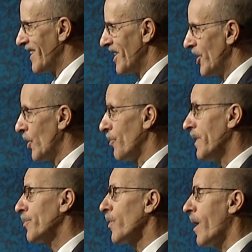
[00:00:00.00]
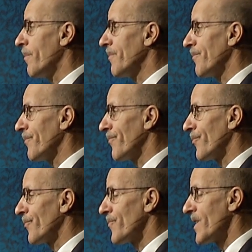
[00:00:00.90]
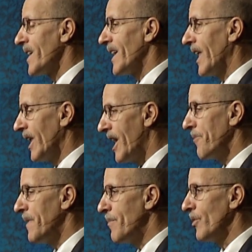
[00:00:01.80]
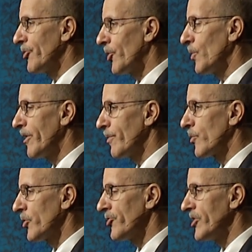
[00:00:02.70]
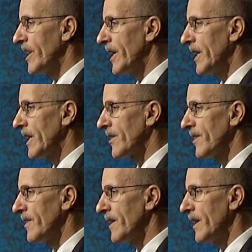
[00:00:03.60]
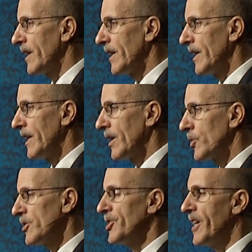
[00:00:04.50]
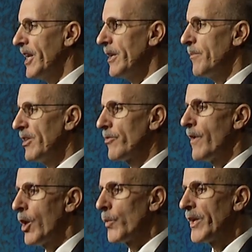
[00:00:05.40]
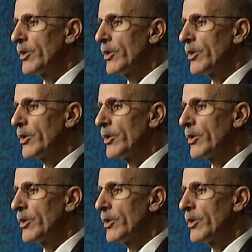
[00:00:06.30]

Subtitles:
You know, the big problem, a lot of people turn away from Christianity because they think Christianity means following